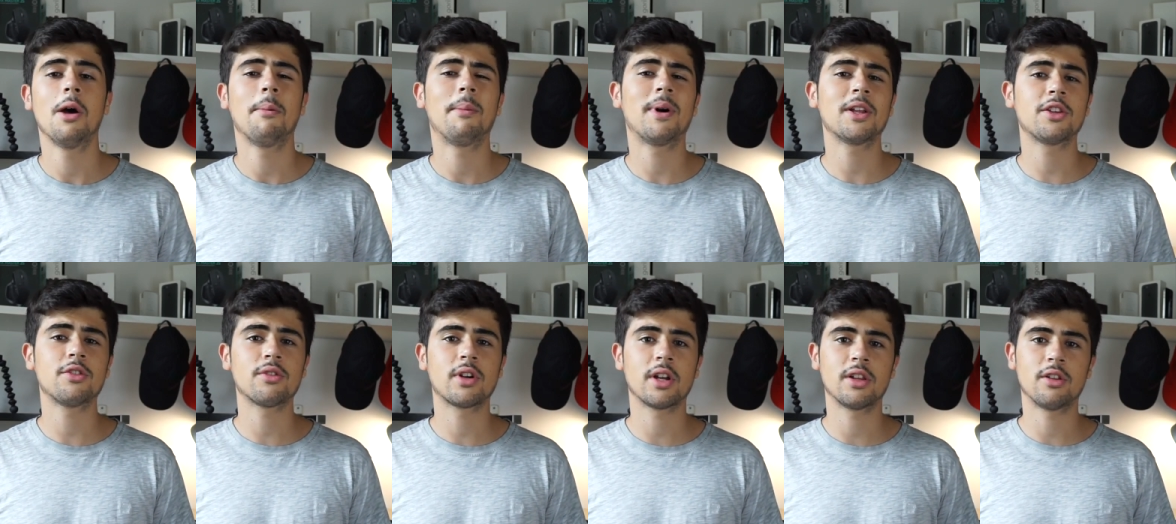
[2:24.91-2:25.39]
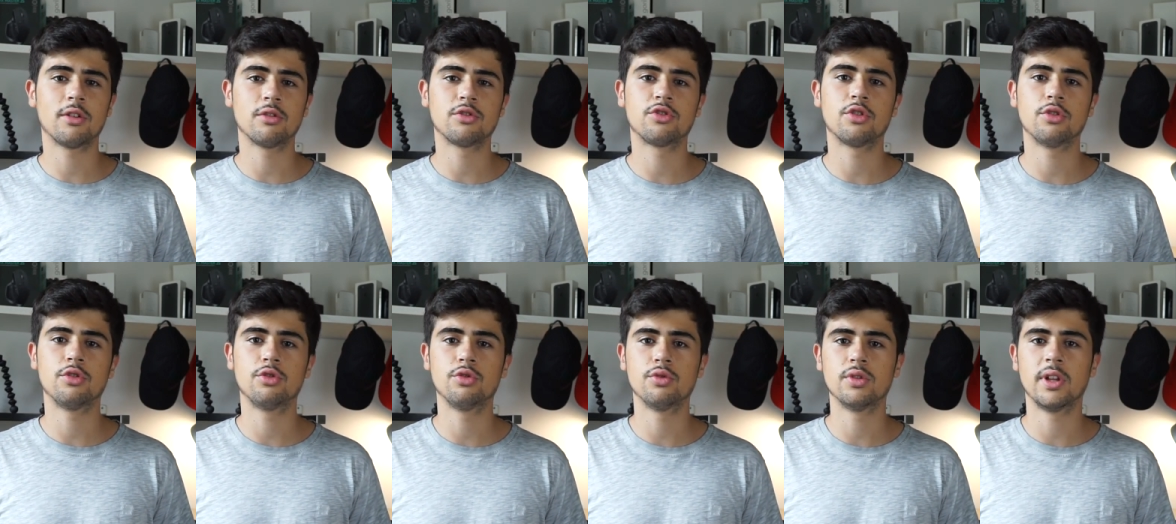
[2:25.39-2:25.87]
But you can
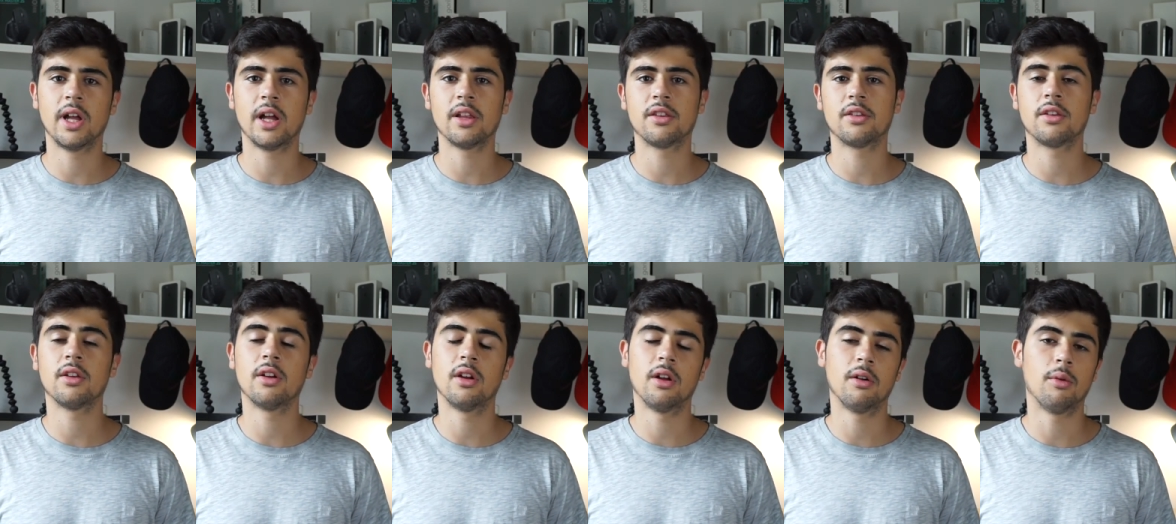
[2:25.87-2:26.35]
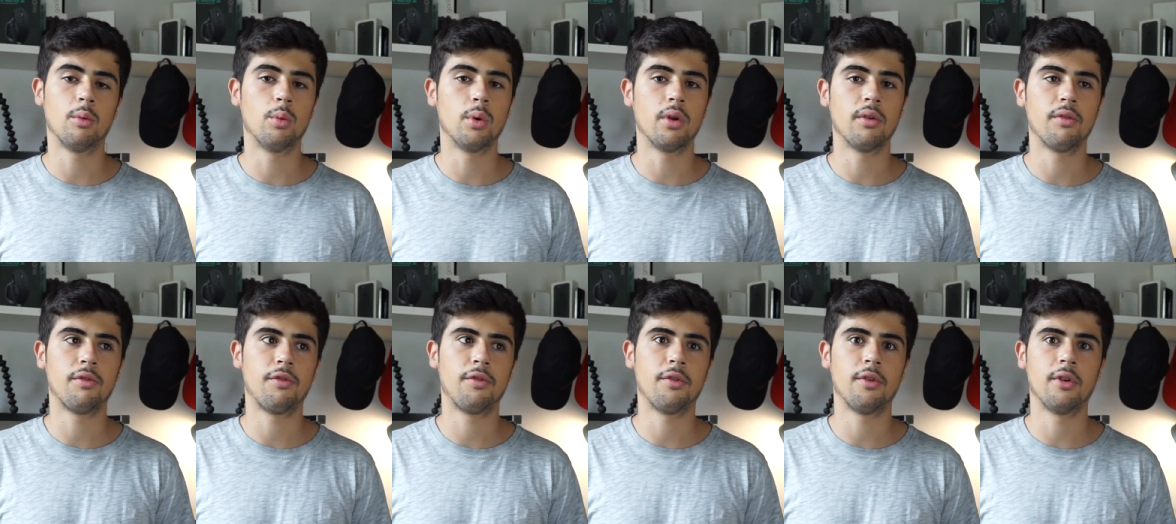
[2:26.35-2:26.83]
also do that
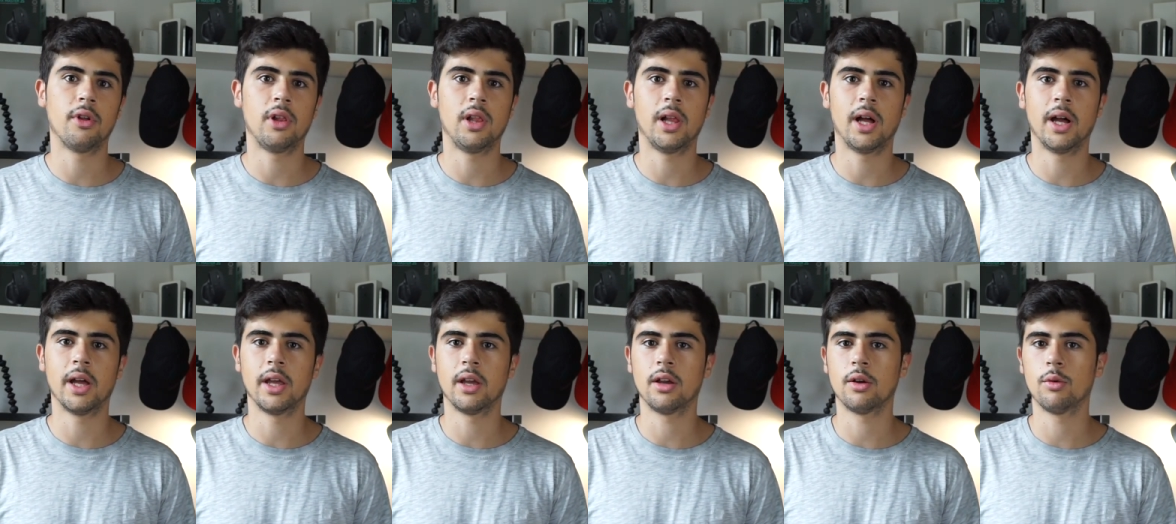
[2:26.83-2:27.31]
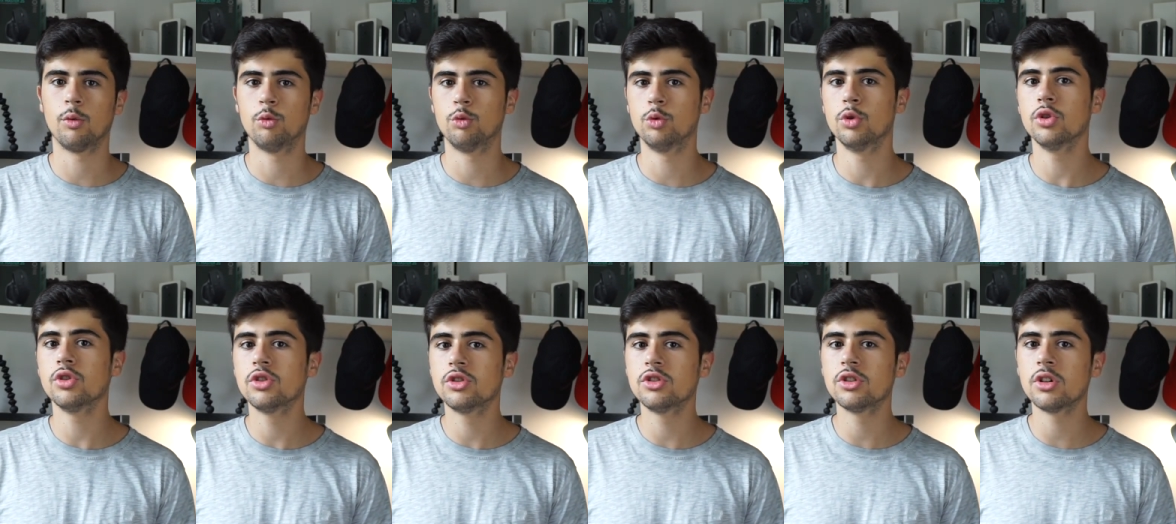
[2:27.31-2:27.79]
with like
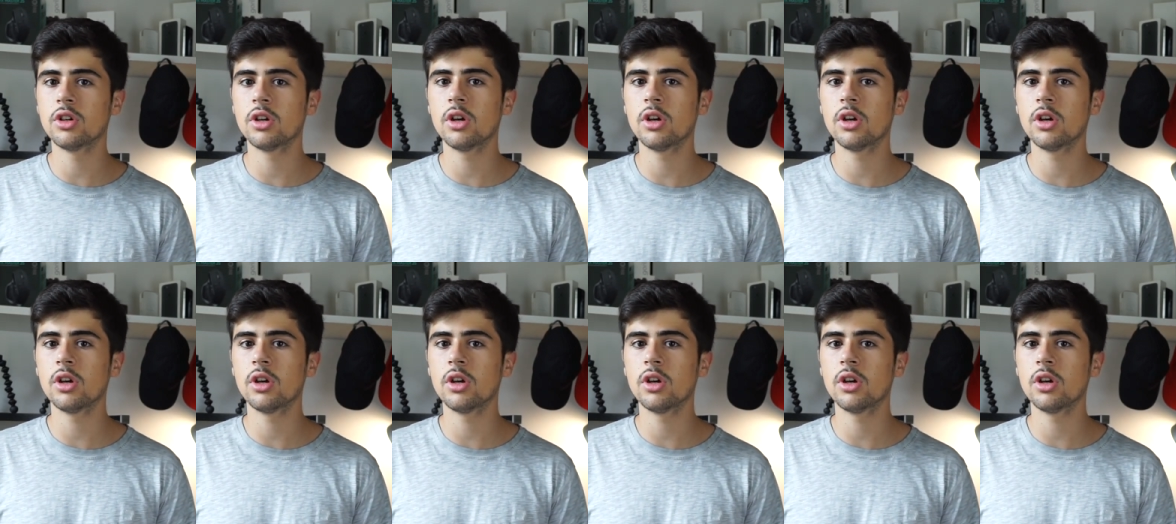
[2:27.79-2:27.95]
wood